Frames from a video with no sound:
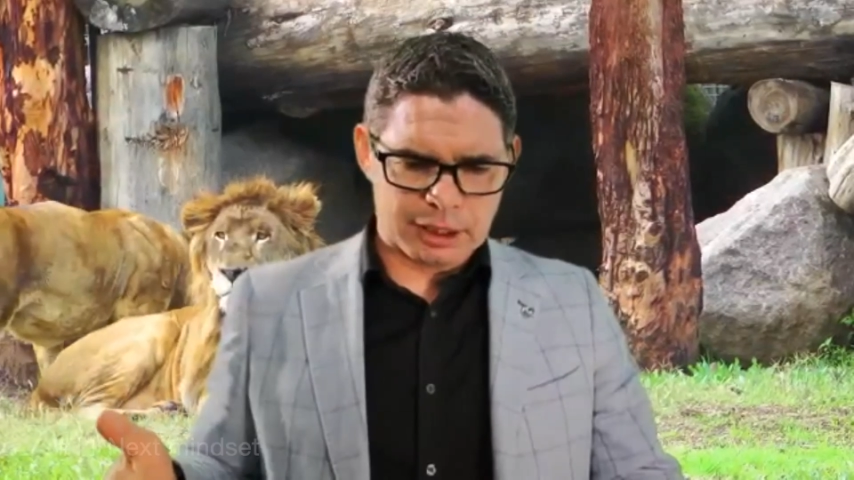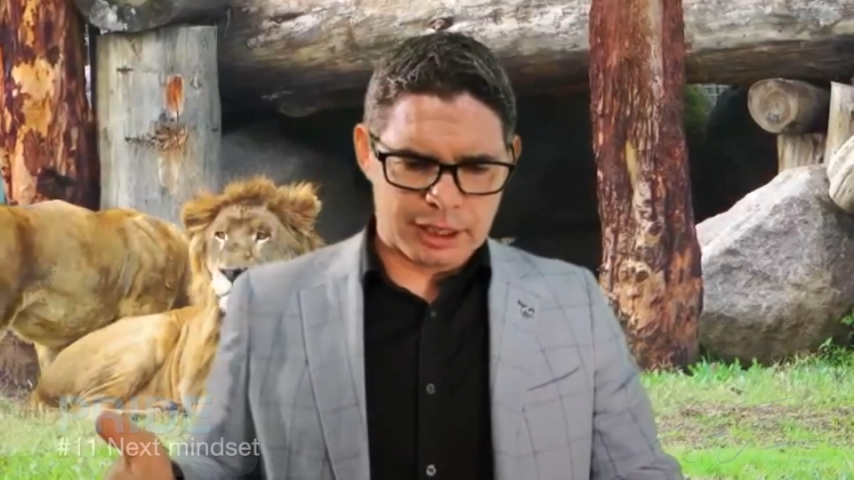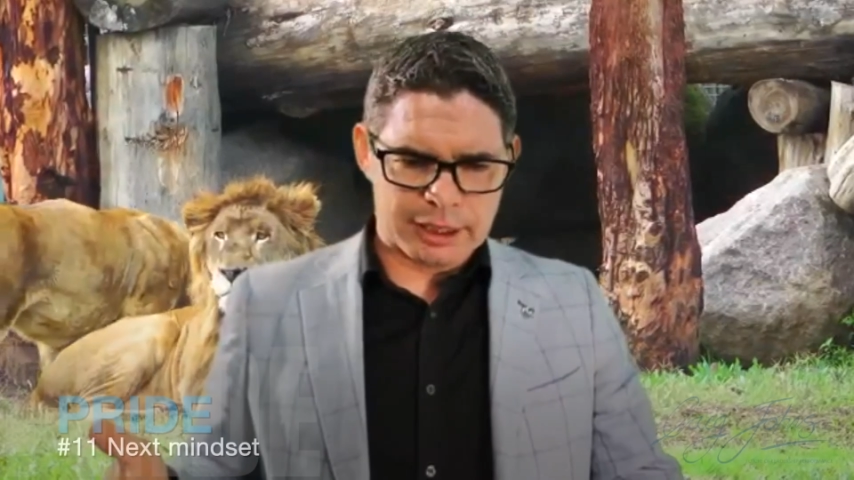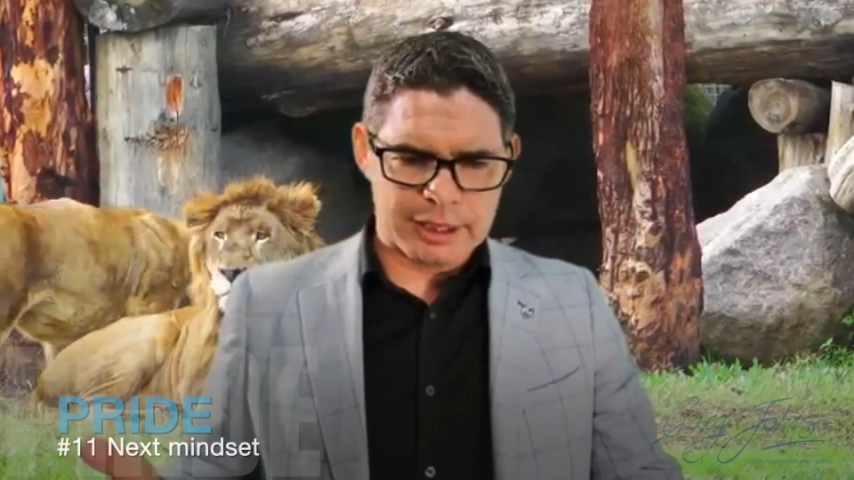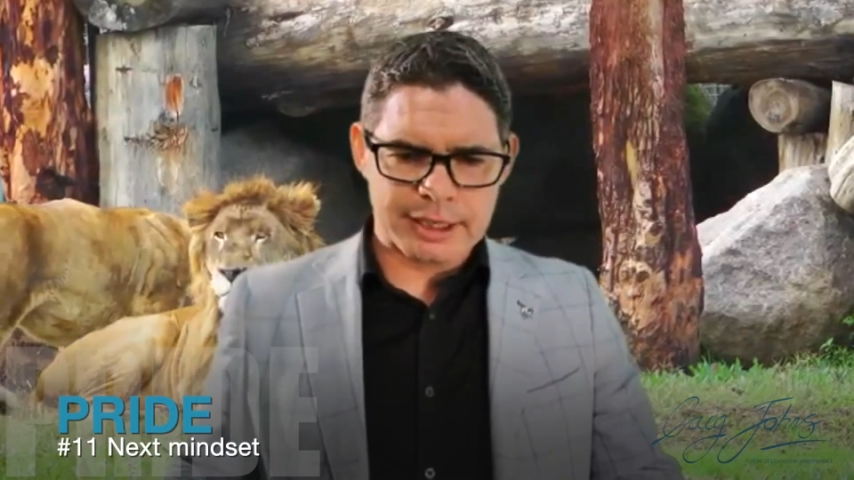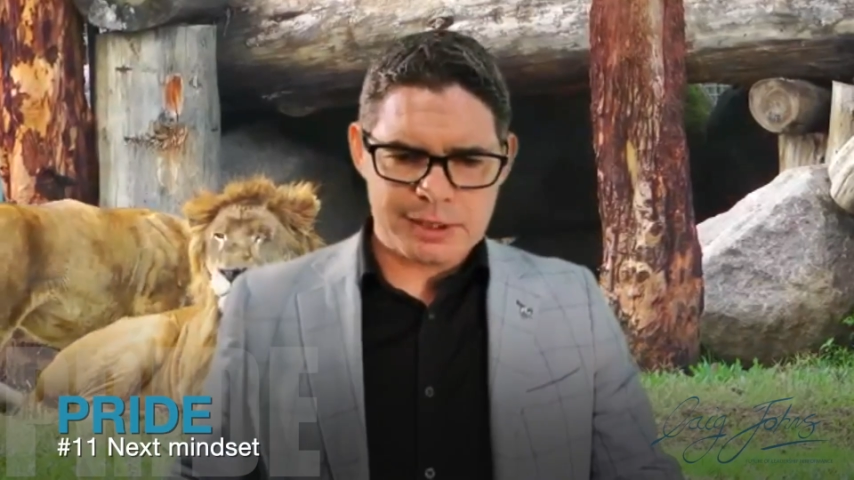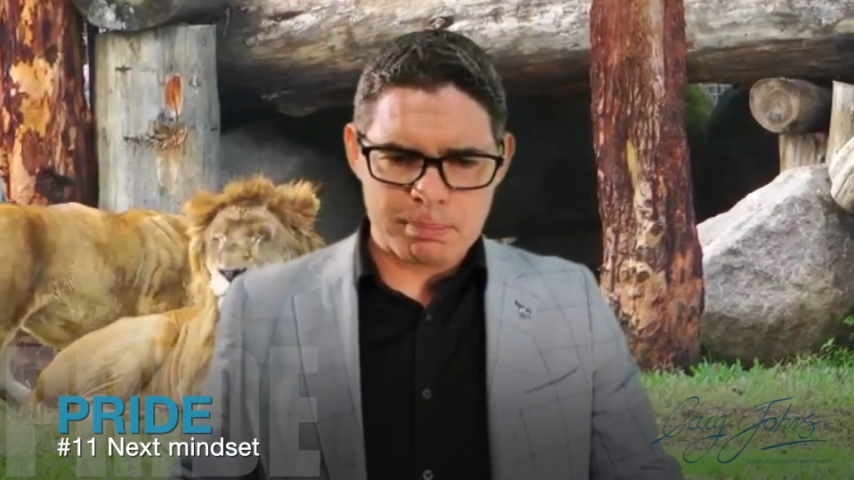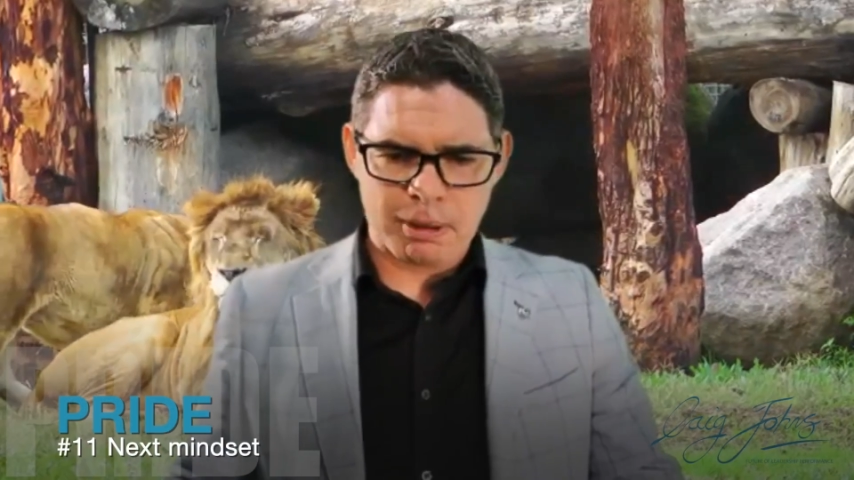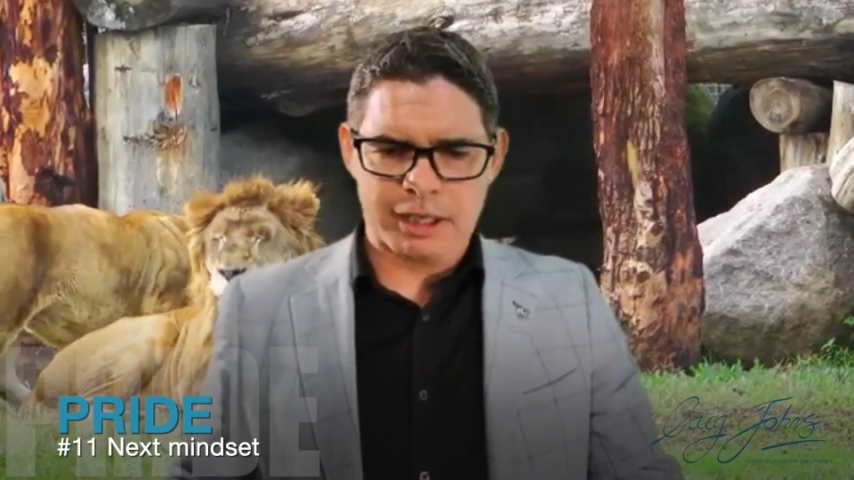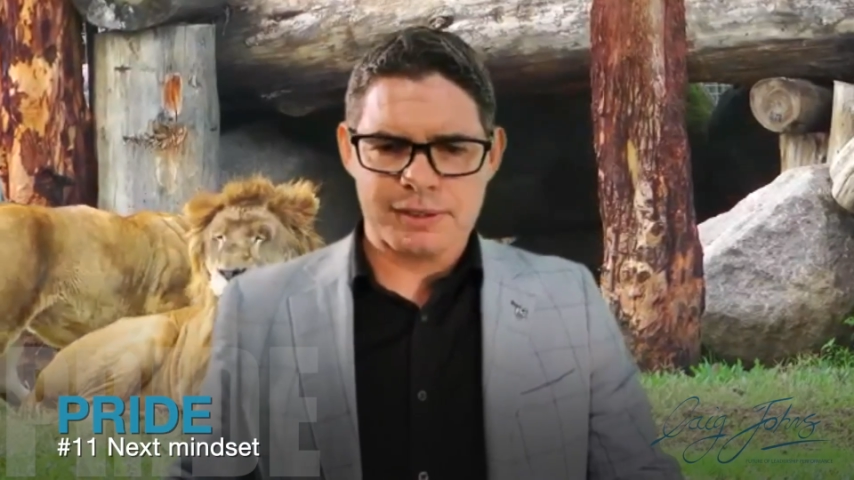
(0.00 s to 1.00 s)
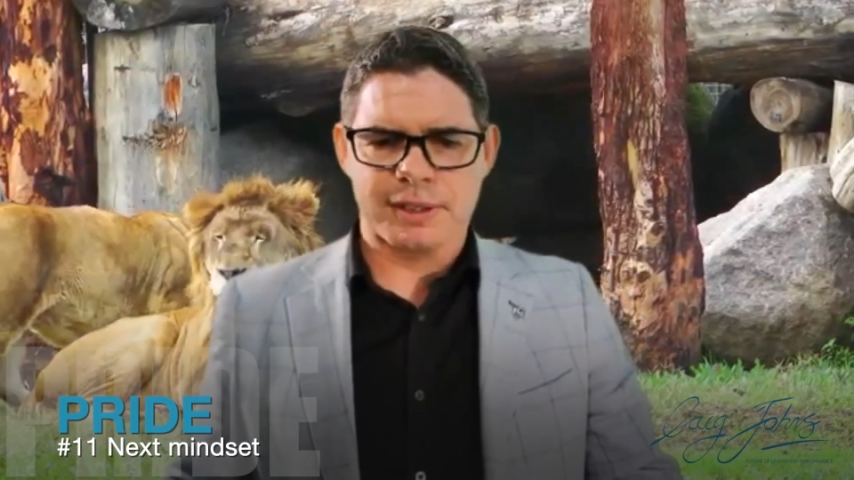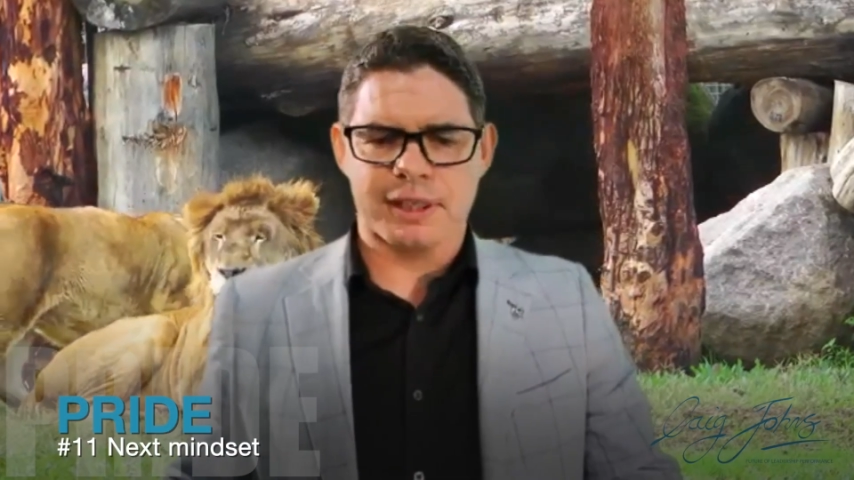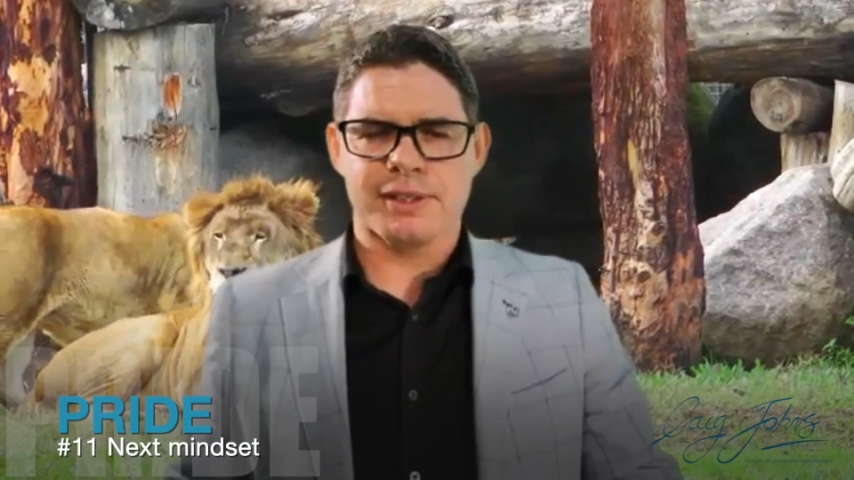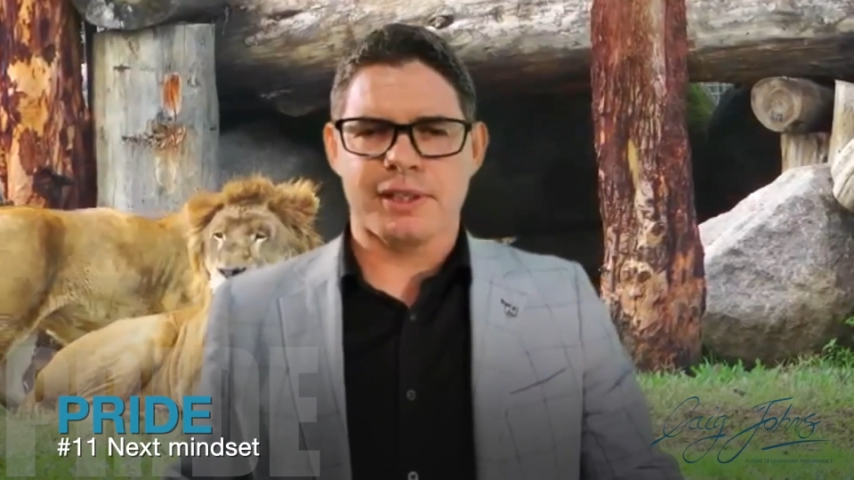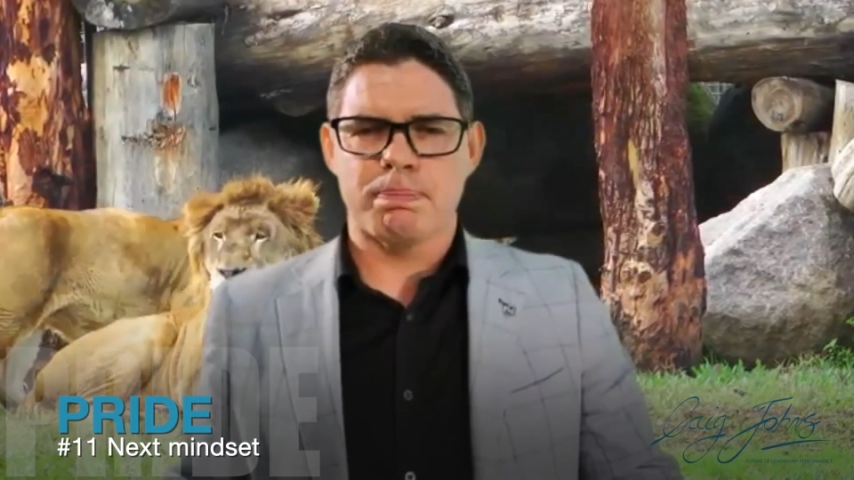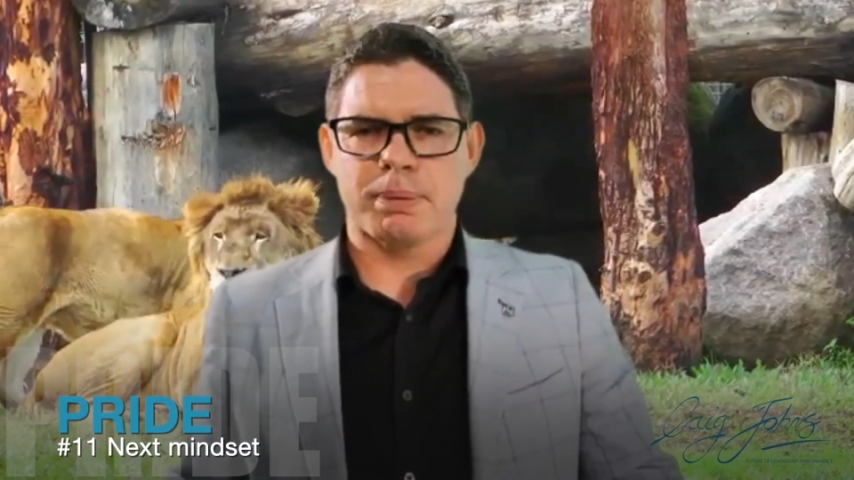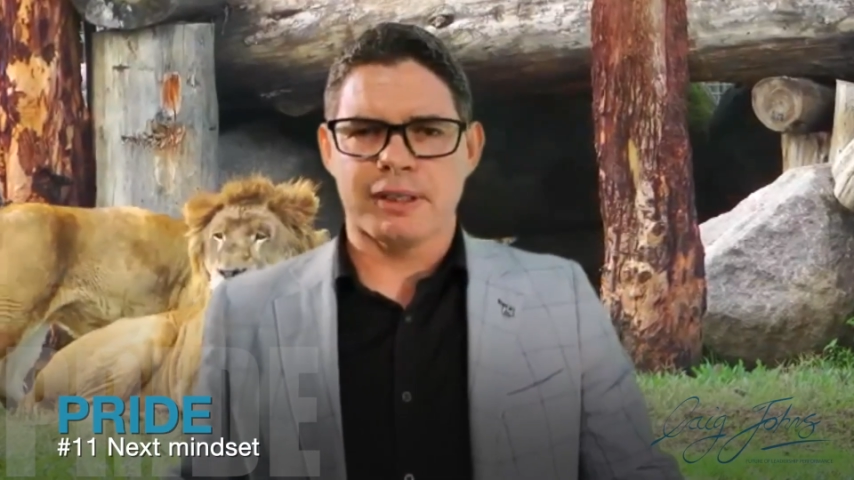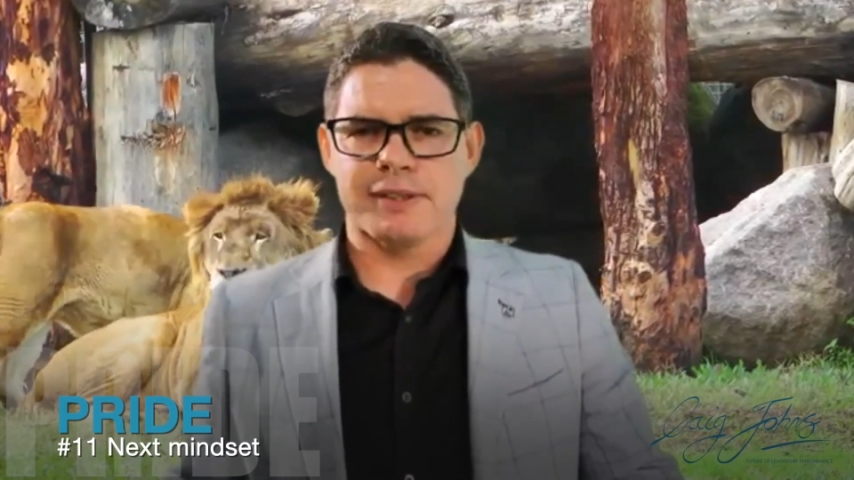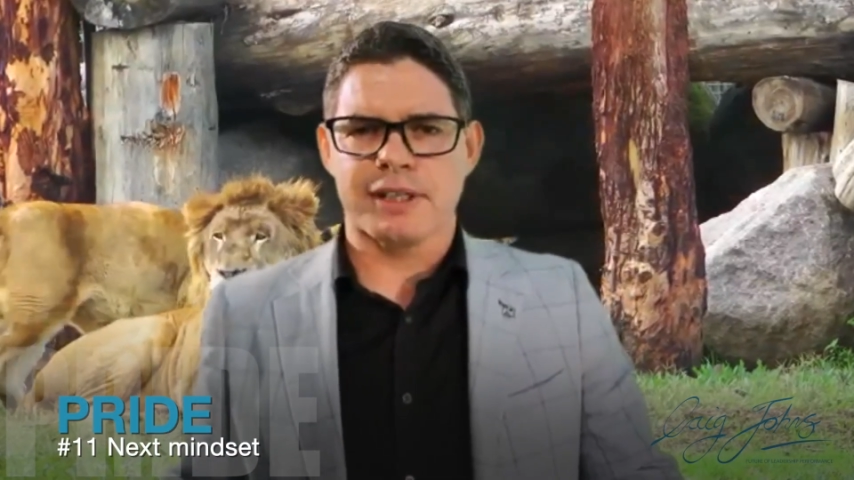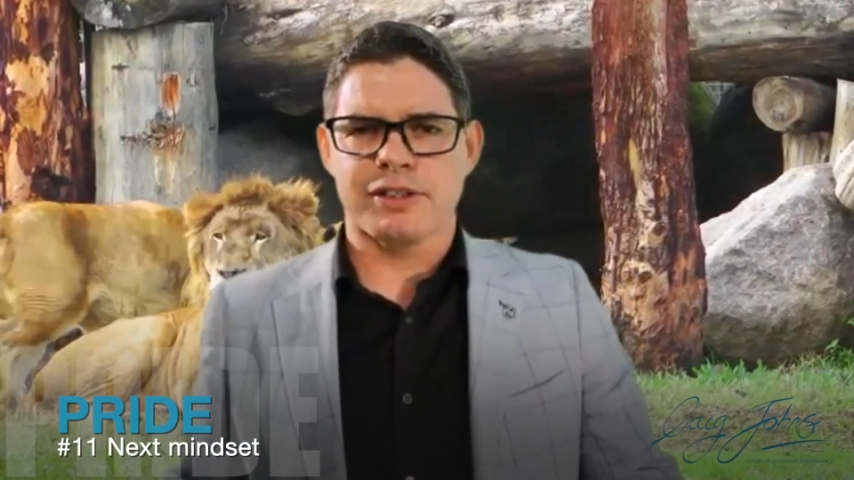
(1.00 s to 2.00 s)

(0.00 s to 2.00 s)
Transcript: And the next mindset is the ability